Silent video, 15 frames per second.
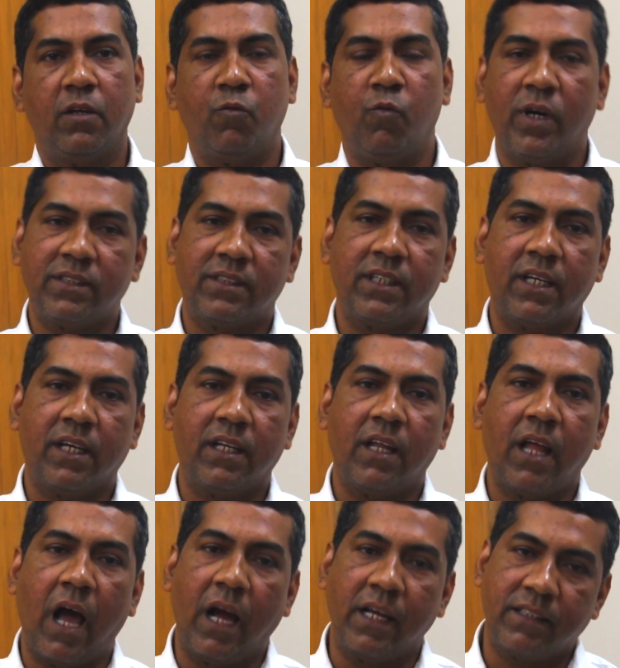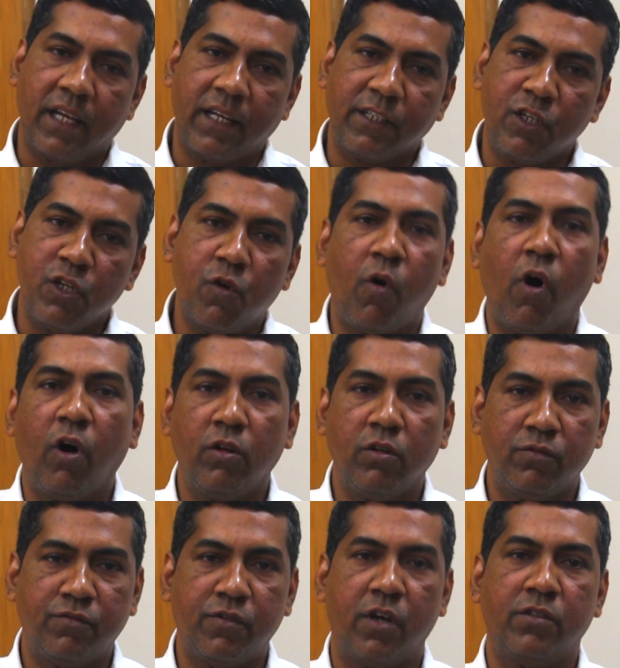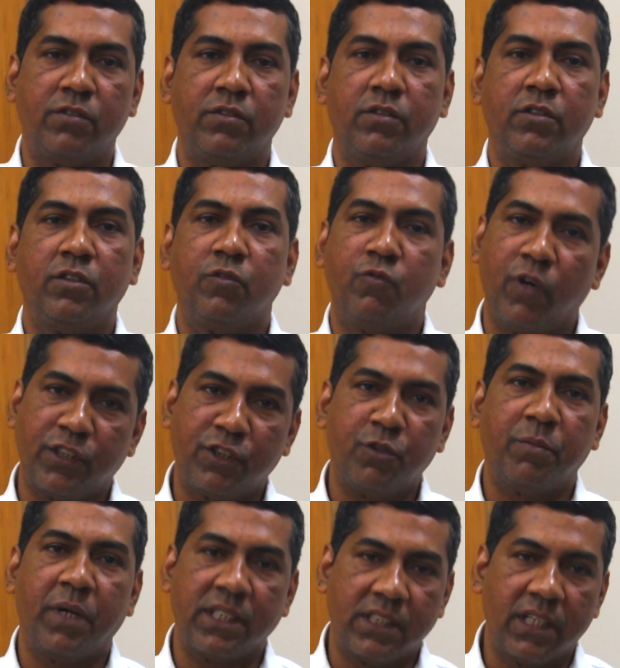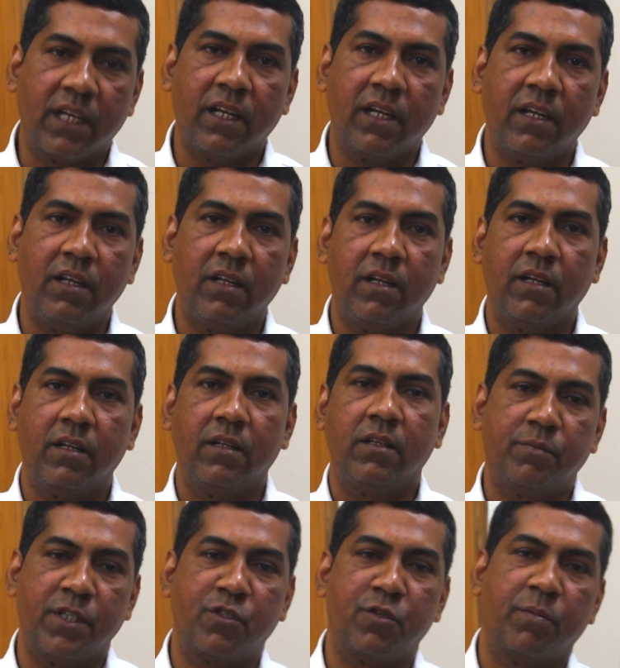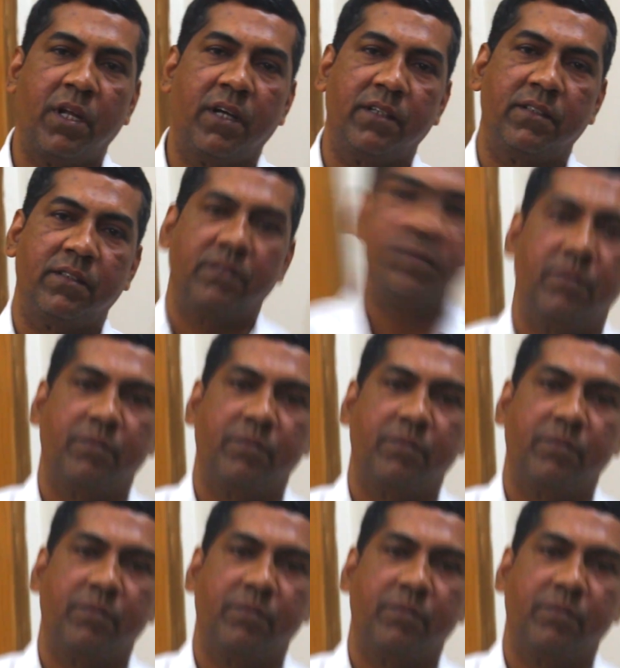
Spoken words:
Once again, I thank you all for watching my channel. Best of luck.